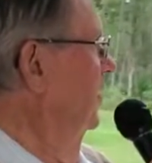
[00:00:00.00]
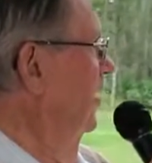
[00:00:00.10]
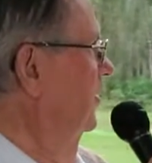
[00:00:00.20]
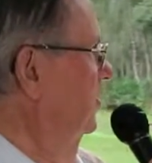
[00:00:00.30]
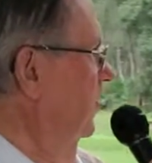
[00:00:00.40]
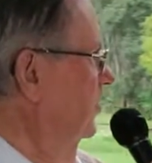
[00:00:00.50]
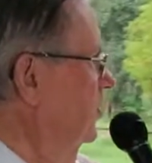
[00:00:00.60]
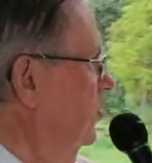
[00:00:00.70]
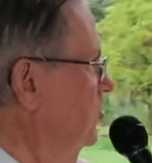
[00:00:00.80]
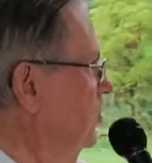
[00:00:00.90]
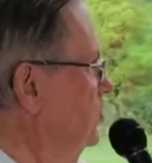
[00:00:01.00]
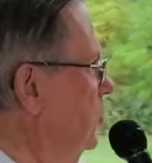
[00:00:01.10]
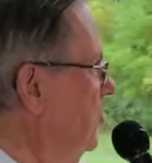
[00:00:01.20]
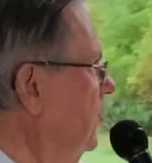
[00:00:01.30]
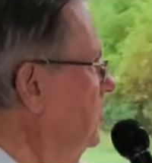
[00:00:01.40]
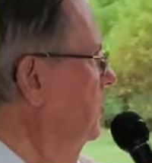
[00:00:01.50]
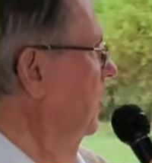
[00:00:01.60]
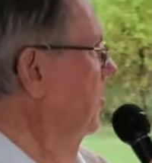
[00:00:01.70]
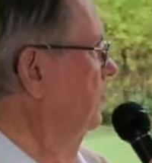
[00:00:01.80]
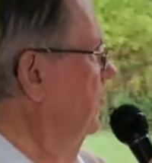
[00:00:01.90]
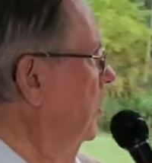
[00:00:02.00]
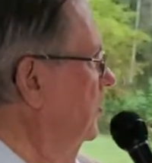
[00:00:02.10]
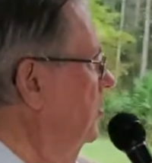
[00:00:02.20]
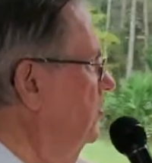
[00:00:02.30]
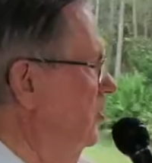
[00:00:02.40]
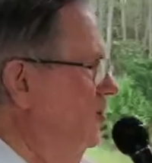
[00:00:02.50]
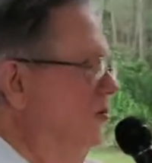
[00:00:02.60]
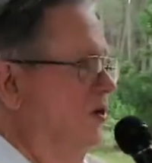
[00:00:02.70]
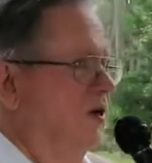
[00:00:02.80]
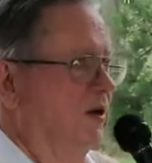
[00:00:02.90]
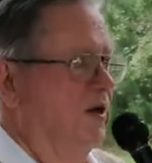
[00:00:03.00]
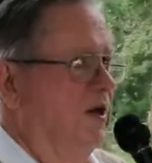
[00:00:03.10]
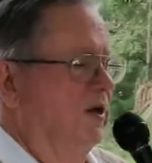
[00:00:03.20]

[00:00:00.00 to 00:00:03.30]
And of course, there's always all volunteers here